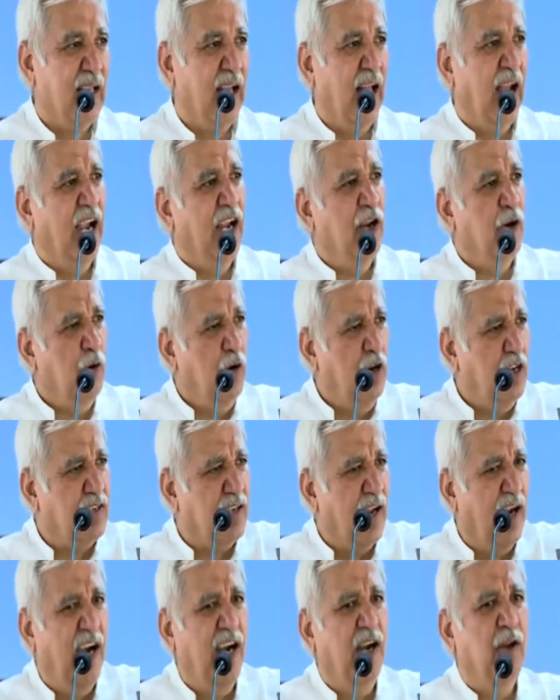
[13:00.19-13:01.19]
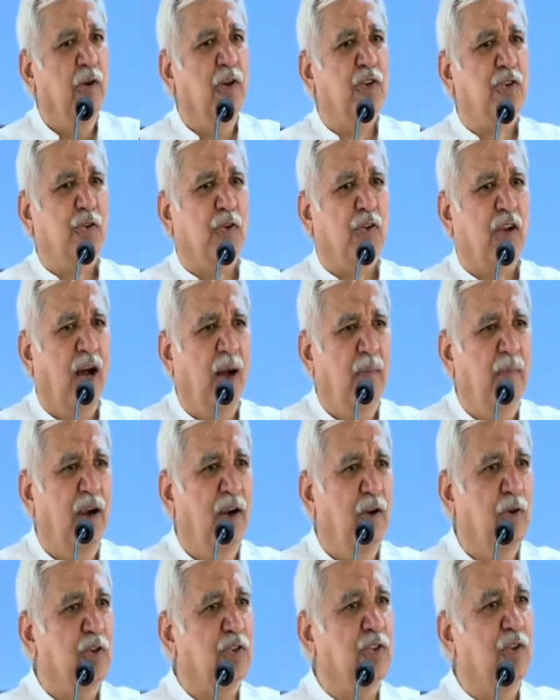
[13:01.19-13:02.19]
And you decide who is to come
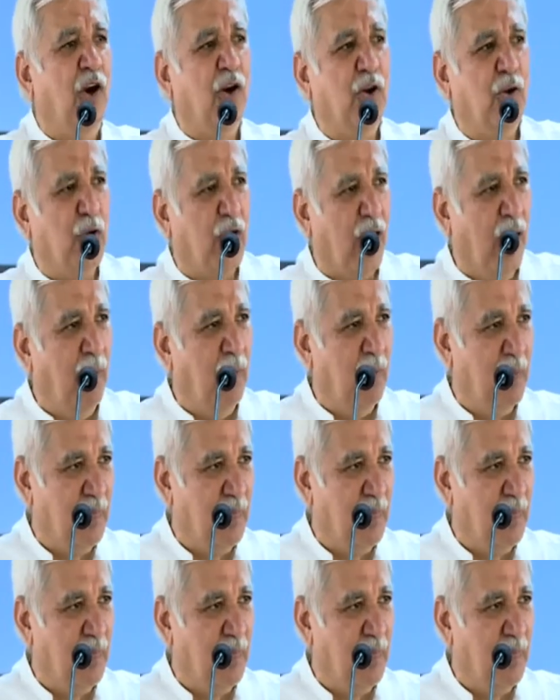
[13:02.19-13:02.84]
and who is not to come.